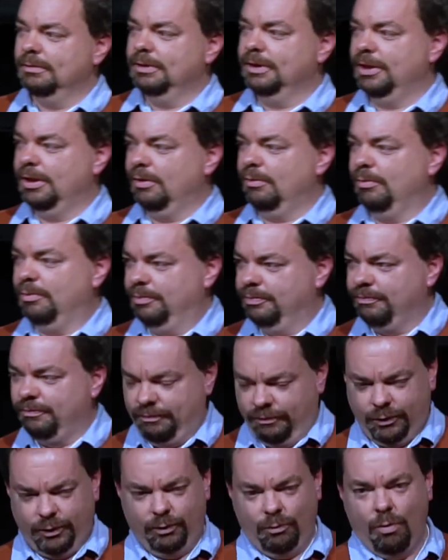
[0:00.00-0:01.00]
You know,
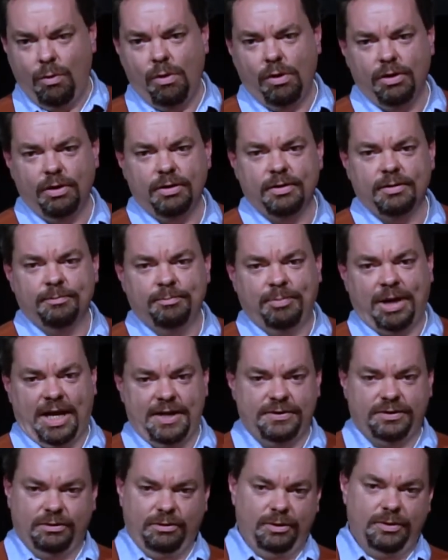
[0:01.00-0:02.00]
for the war,
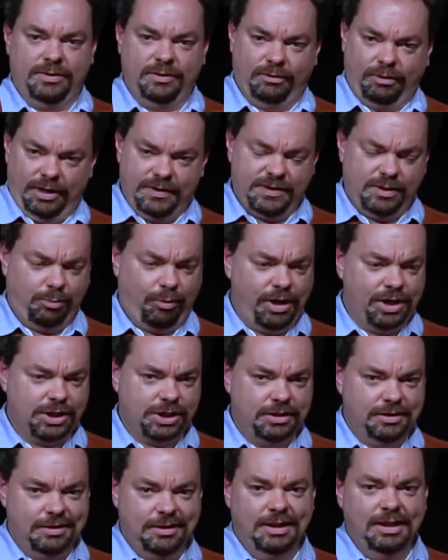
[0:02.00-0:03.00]
past the Great
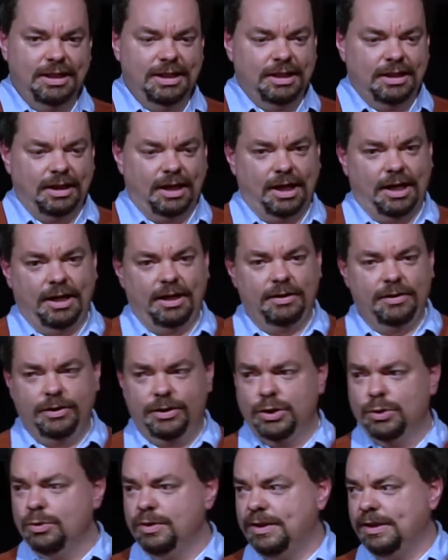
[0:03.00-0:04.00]
Depression, the
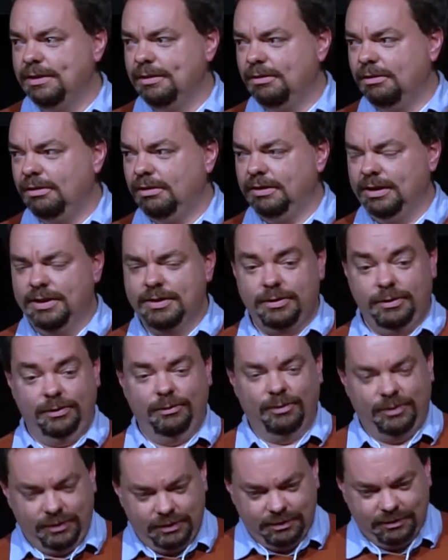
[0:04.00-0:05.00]
New Deal into
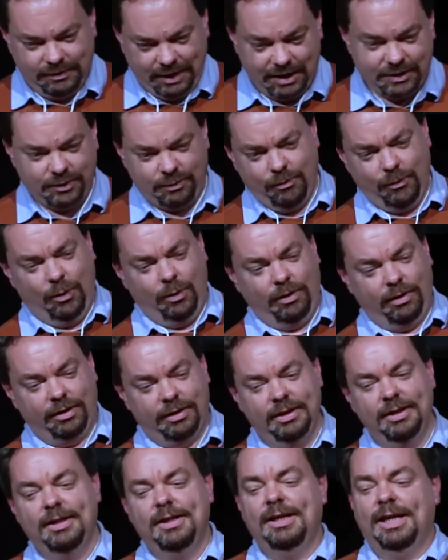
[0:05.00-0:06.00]
the next
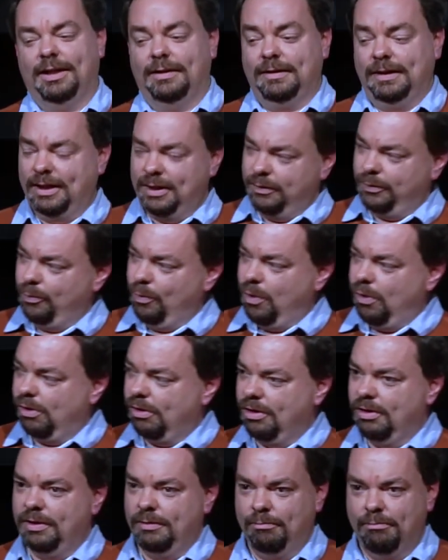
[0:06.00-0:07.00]
war, at the end of the
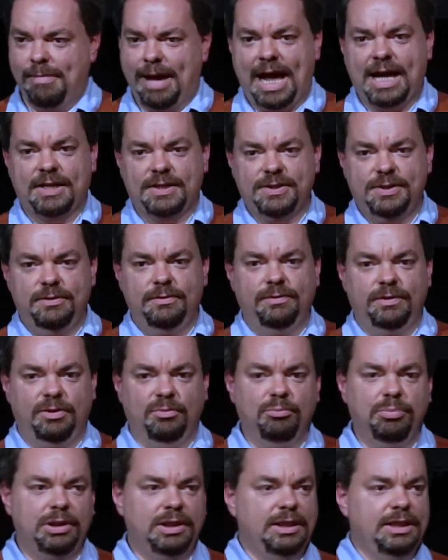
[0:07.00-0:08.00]
war, massive,
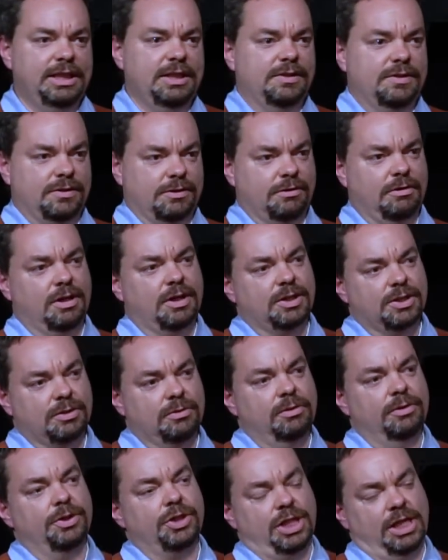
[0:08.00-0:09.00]
complete
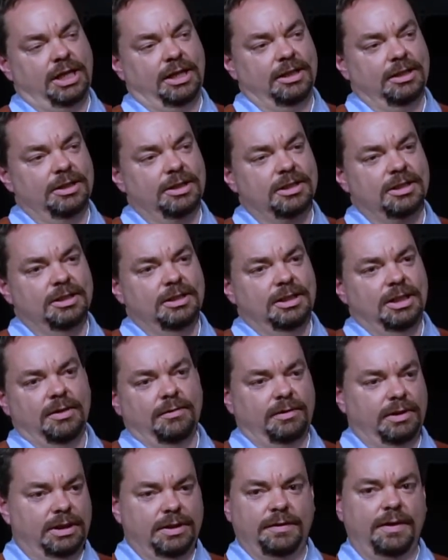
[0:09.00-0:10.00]
structural change
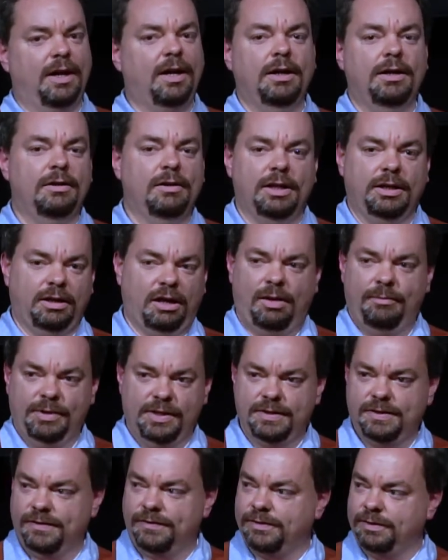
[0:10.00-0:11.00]
of an entire
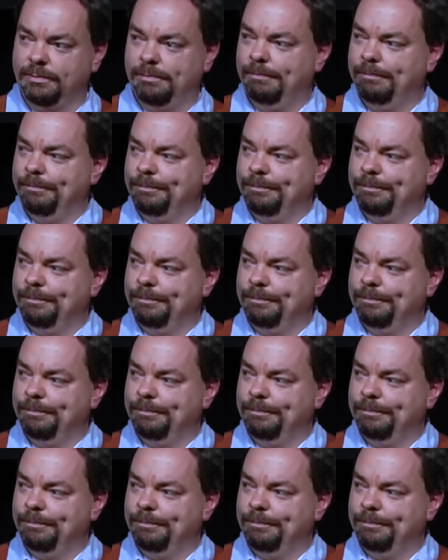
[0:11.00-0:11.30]
economic system.